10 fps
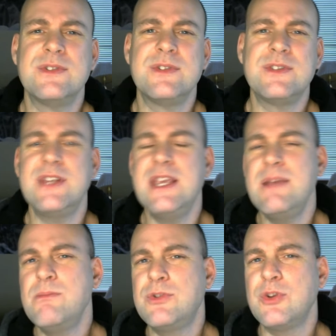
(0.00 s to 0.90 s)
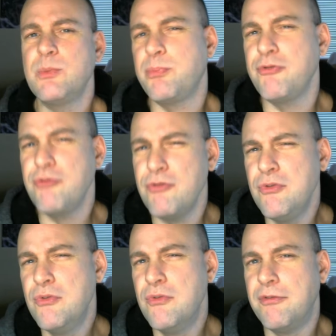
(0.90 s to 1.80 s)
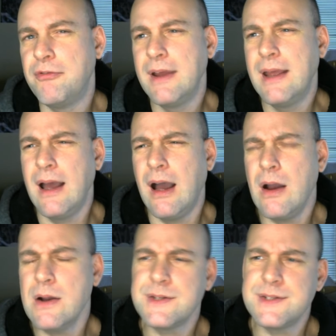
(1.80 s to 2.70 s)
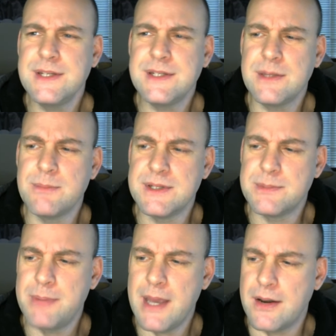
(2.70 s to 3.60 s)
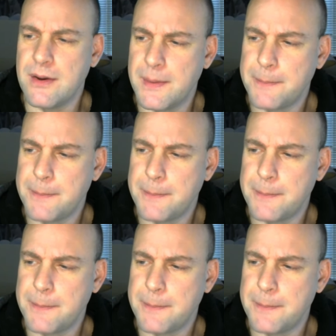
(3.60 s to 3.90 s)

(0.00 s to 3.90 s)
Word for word: seem to prove our system is better.